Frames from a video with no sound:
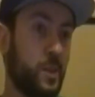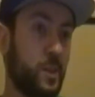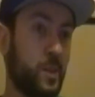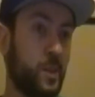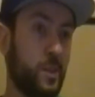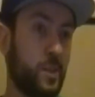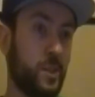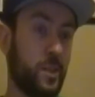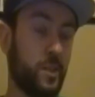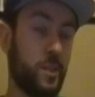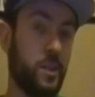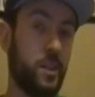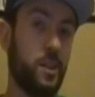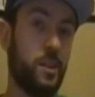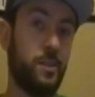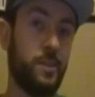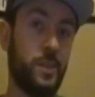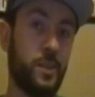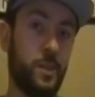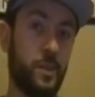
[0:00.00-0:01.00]
all the
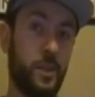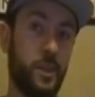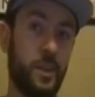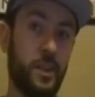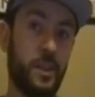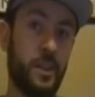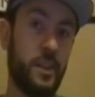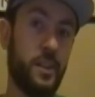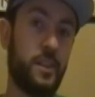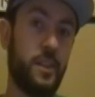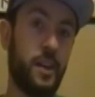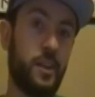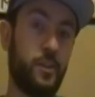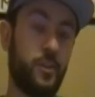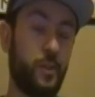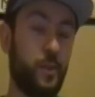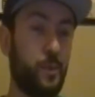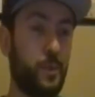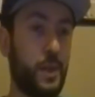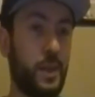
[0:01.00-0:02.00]
love and the
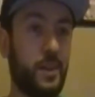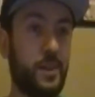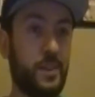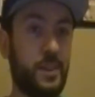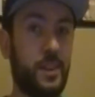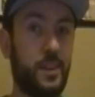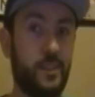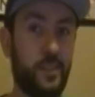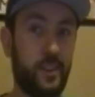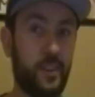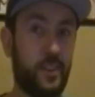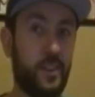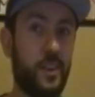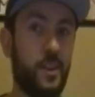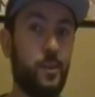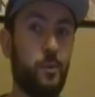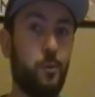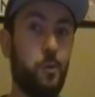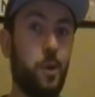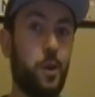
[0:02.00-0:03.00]
attention because he just
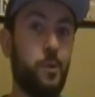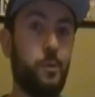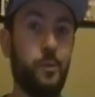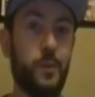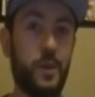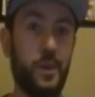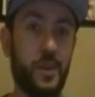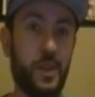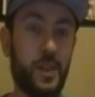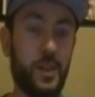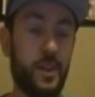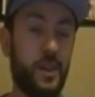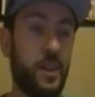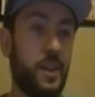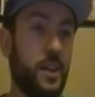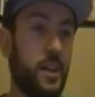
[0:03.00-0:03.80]
hit one million.